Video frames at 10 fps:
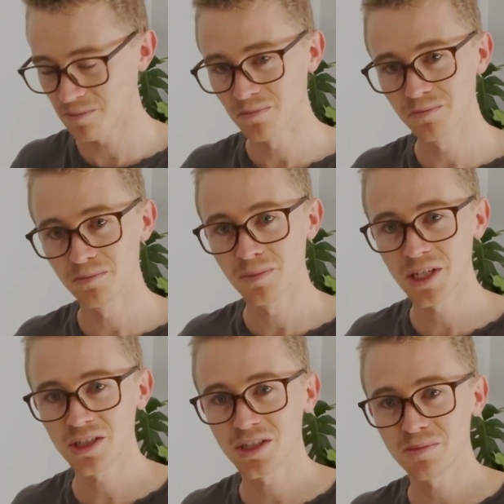
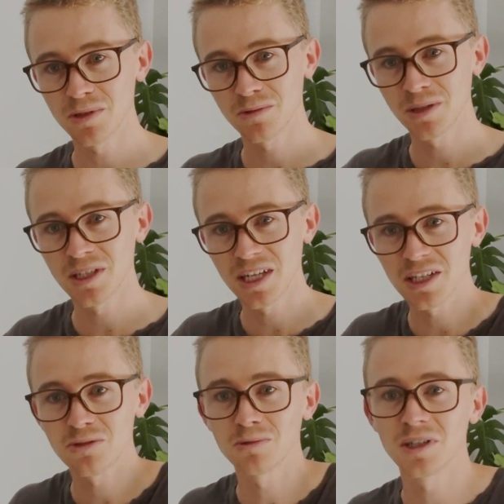measures between
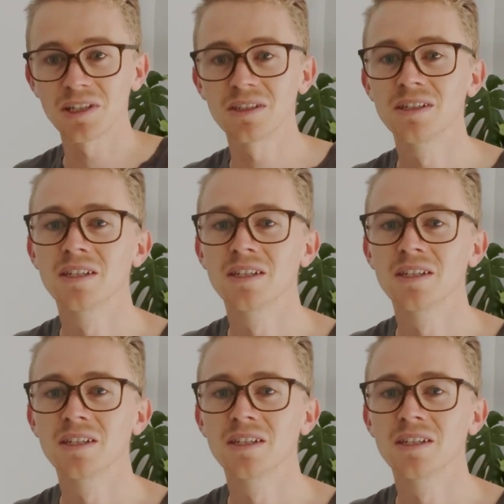each run.